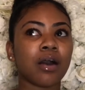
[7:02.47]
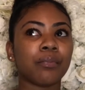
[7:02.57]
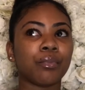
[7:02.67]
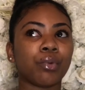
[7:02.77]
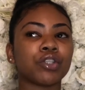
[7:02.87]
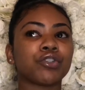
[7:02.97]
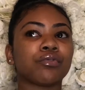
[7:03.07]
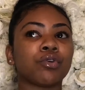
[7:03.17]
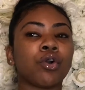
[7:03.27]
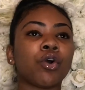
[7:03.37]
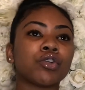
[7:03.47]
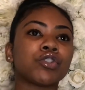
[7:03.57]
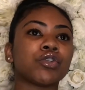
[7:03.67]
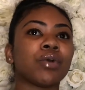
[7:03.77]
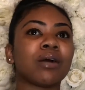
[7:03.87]
once you've got
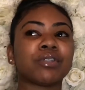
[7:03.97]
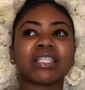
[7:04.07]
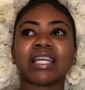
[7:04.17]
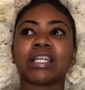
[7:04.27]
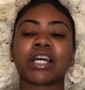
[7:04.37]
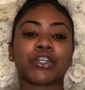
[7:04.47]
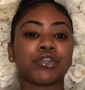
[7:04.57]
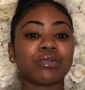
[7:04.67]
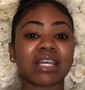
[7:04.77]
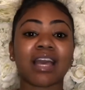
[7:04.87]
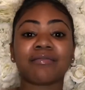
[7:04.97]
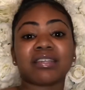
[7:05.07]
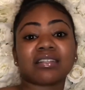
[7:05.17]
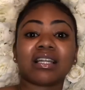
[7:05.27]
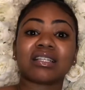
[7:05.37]
to, I would say, like, use a heavy
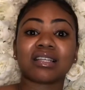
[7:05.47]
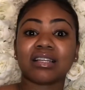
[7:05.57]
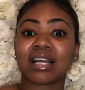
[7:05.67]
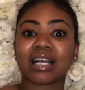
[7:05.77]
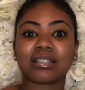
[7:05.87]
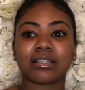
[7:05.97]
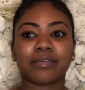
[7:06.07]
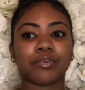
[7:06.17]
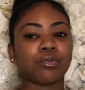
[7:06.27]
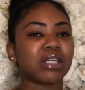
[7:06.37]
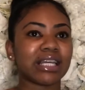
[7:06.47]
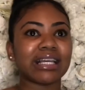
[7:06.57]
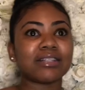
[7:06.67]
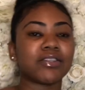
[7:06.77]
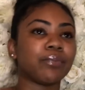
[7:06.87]
salicylic acid if you want to
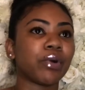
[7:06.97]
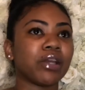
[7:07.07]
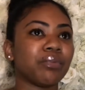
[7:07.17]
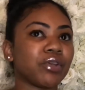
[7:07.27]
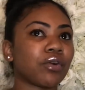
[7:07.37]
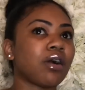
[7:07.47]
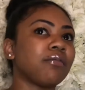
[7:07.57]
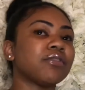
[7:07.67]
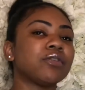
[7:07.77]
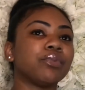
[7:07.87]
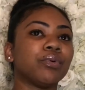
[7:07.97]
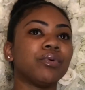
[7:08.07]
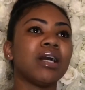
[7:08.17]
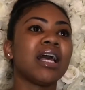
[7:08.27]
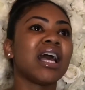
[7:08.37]
get to the point where you're comfortable
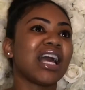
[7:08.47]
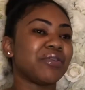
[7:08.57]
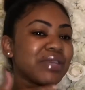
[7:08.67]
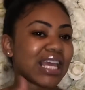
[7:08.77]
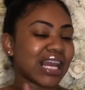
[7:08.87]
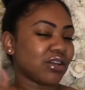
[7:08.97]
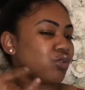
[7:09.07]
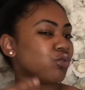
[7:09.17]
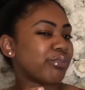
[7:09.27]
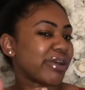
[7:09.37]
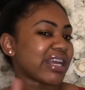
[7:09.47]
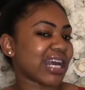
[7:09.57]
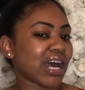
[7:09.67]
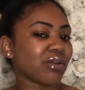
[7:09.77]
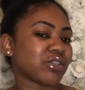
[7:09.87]
and you get like little
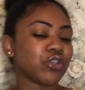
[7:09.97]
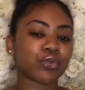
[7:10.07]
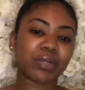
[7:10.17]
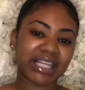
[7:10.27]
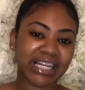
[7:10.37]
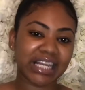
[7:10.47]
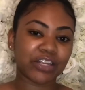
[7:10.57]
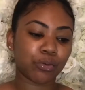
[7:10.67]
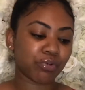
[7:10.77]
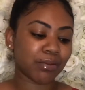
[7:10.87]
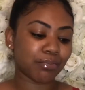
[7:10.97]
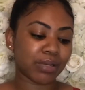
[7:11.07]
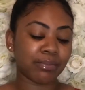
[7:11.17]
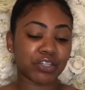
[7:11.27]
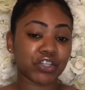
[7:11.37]
breakouts and you just want to clear your
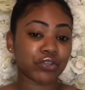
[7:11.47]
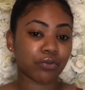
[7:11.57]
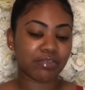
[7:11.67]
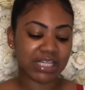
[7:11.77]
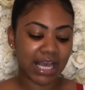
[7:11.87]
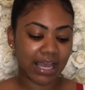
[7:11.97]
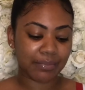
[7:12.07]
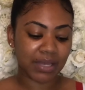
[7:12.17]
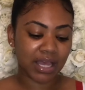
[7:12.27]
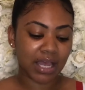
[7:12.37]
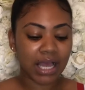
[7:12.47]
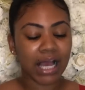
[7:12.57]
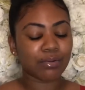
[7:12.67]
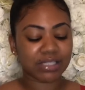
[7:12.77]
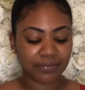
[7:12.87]
blemishes over time. I
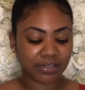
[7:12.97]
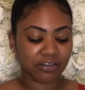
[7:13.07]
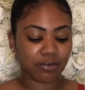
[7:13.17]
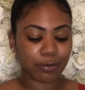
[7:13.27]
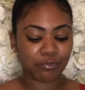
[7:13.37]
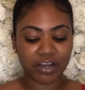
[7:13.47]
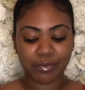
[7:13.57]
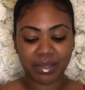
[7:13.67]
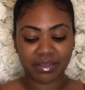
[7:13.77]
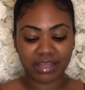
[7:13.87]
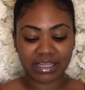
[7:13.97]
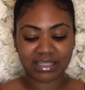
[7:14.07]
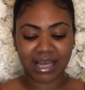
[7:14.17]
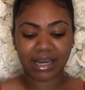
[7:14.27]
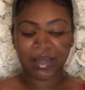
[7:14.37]
would definitely recommend this.
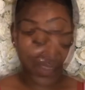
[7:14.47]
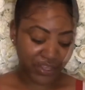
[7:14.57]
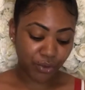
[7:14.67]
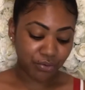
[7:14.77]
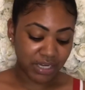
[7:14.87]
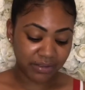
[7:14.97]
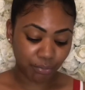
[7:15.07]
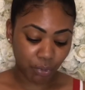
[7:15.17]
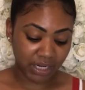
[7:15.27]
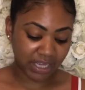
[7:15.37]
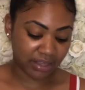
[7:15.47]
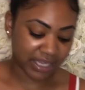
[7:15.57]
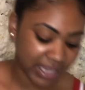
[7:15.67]
And I feel the only one in the kit